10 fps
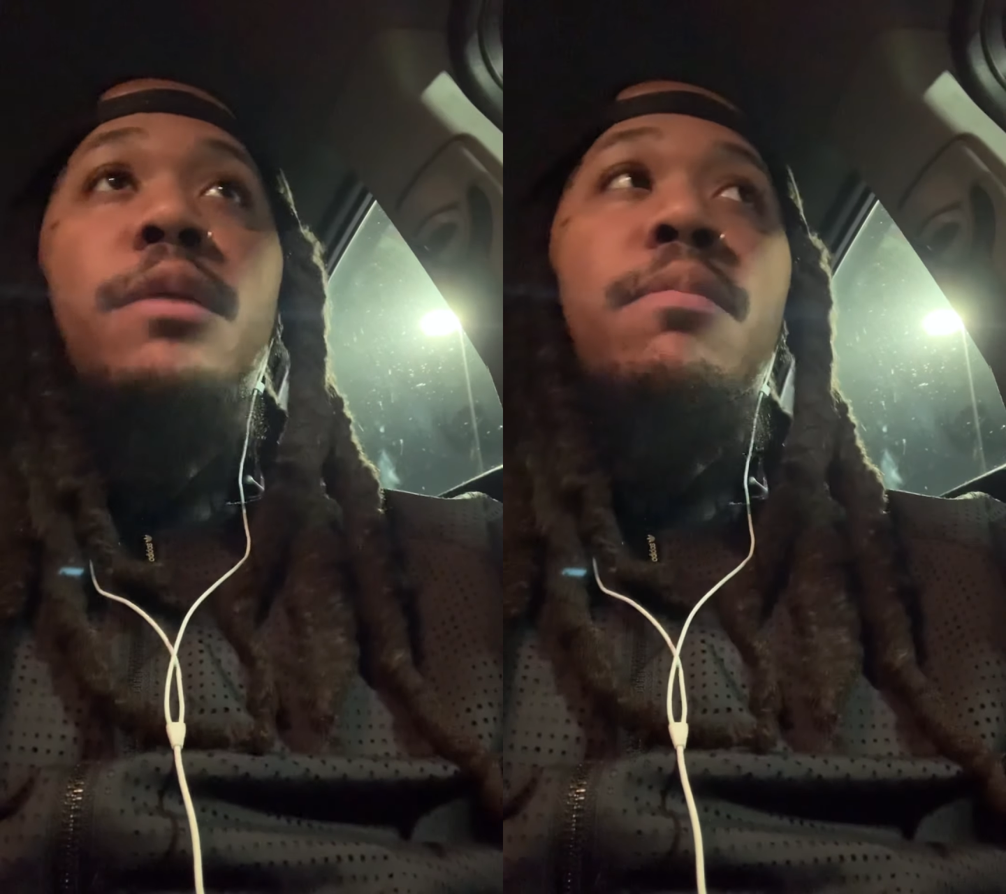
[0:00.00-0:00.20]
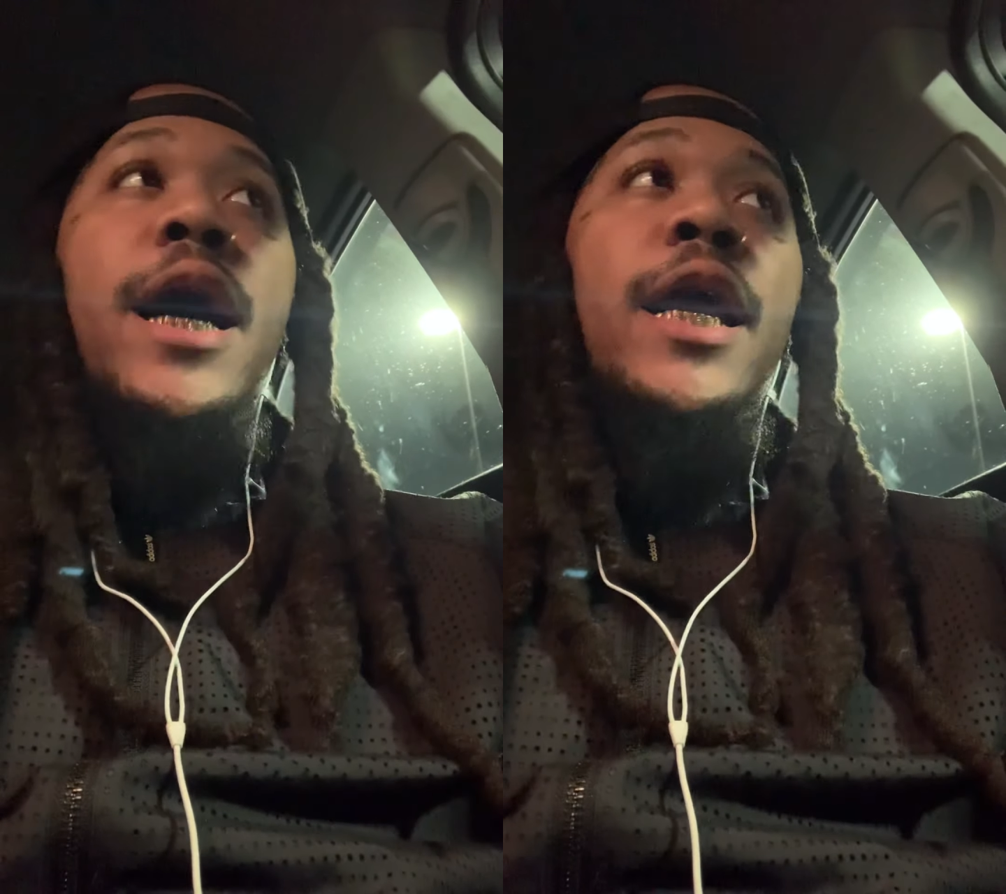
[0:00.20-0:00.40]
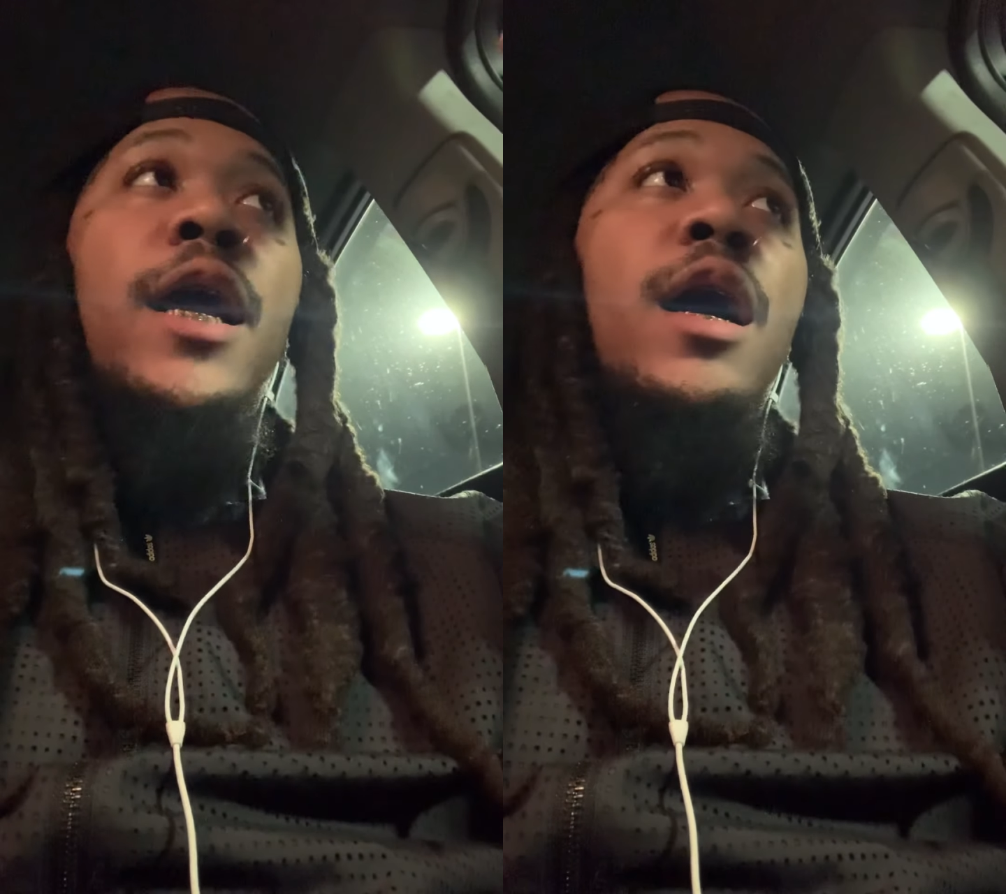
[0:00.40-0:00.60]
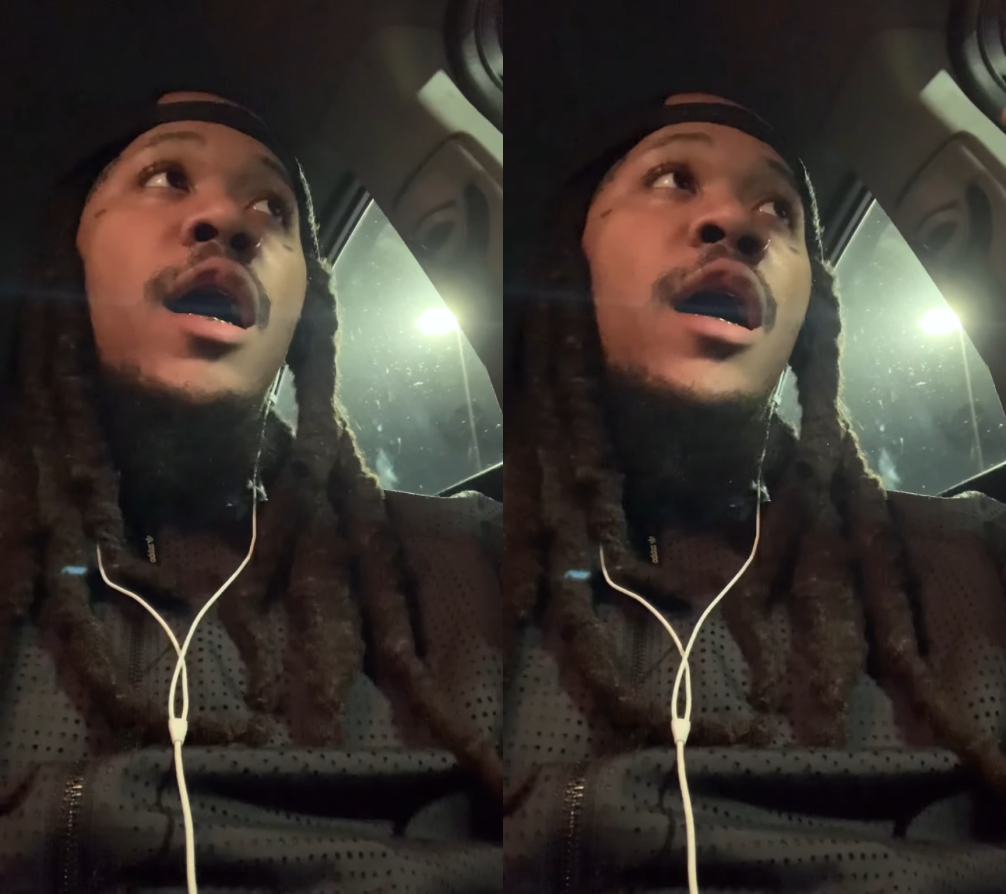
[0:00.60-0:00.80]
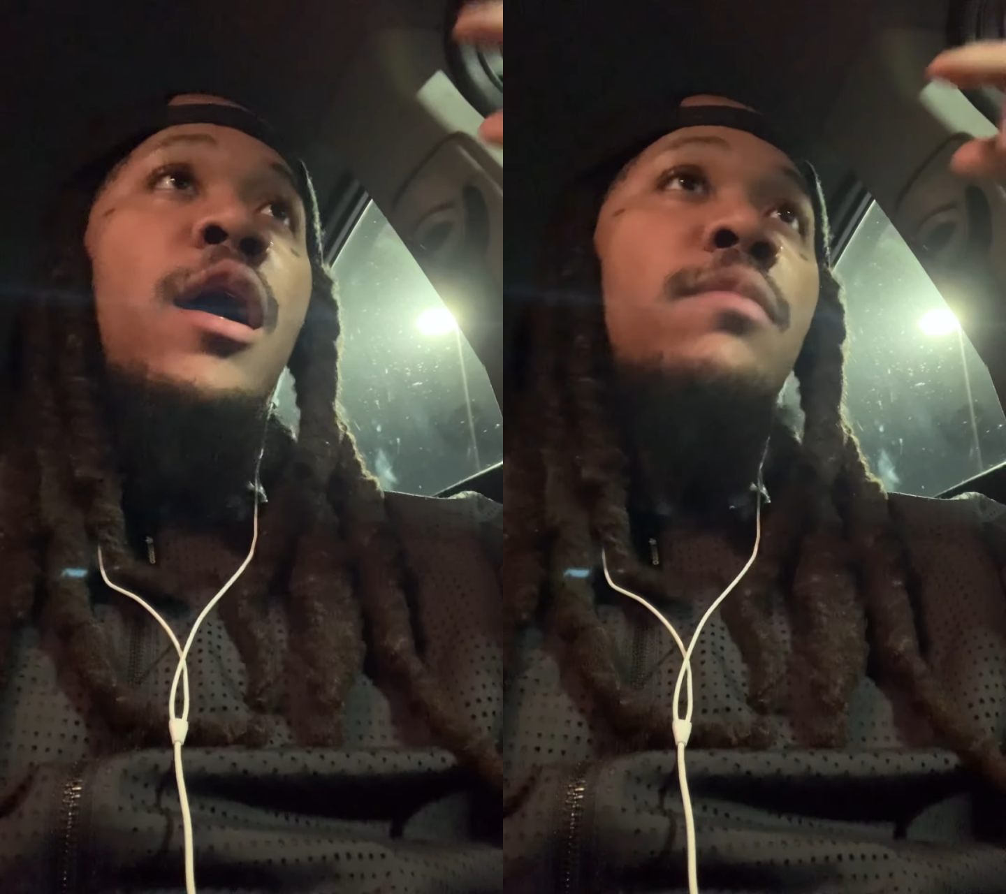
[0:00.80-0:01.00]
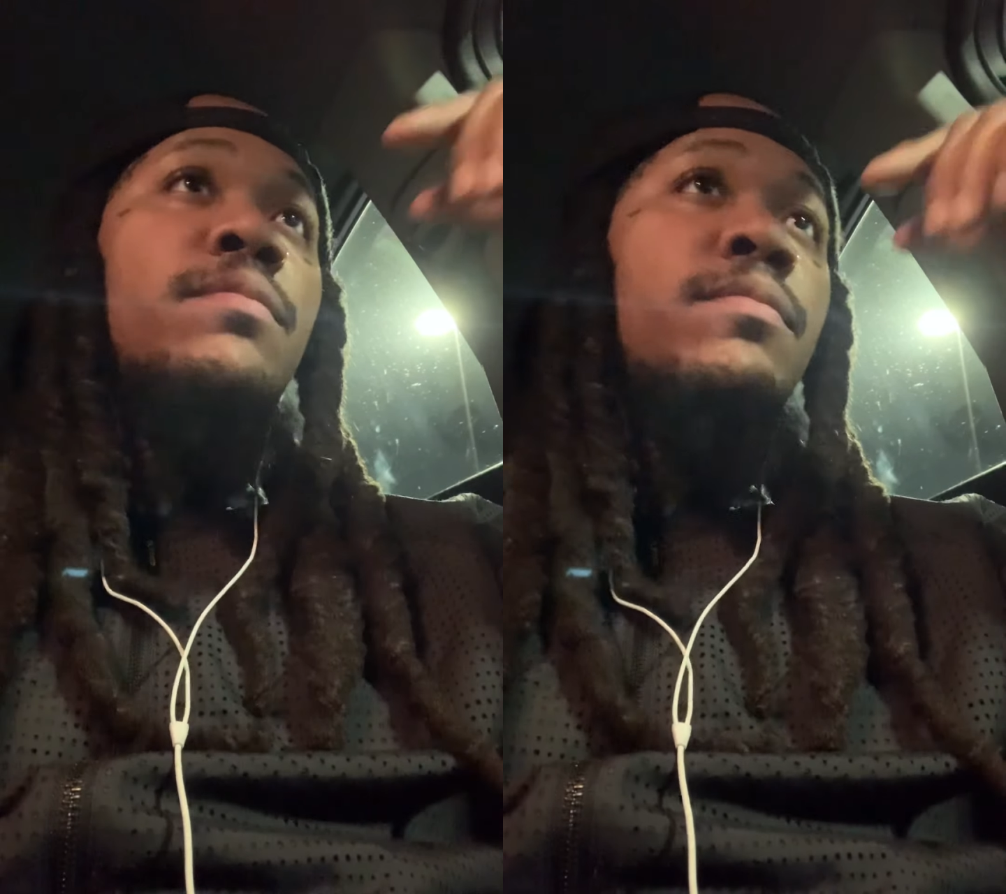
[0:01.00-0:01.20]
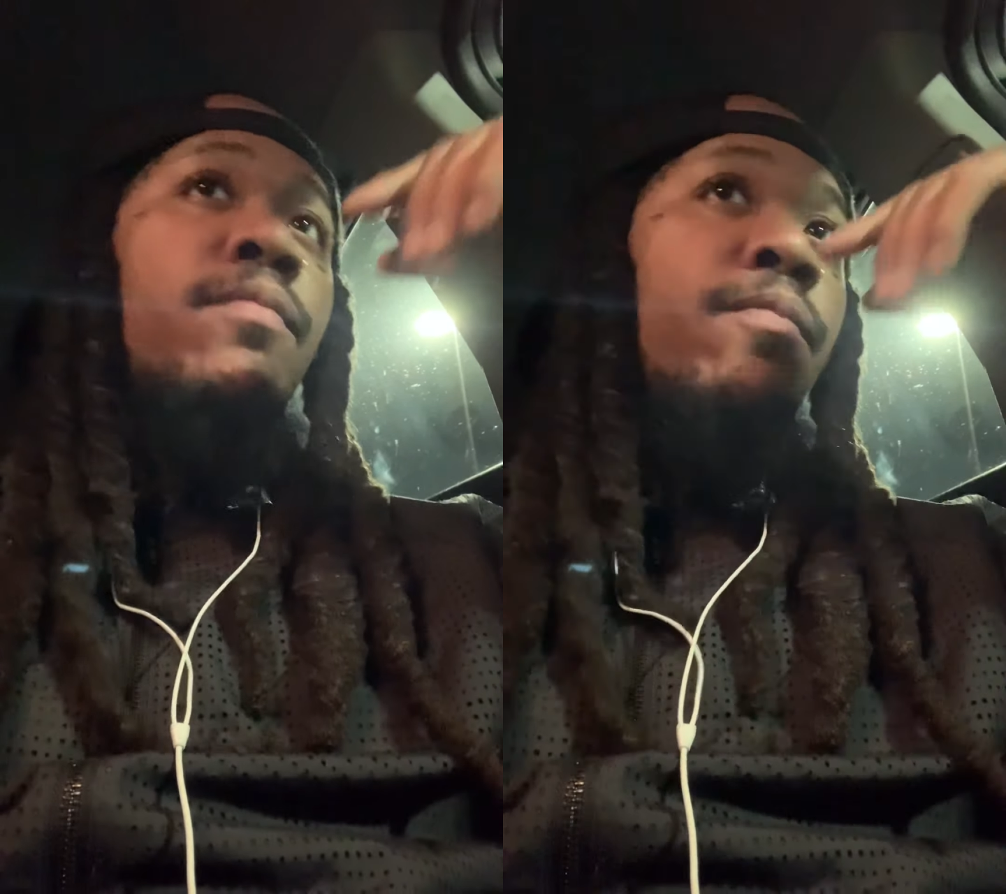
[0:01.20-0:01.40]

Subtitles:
about it. Like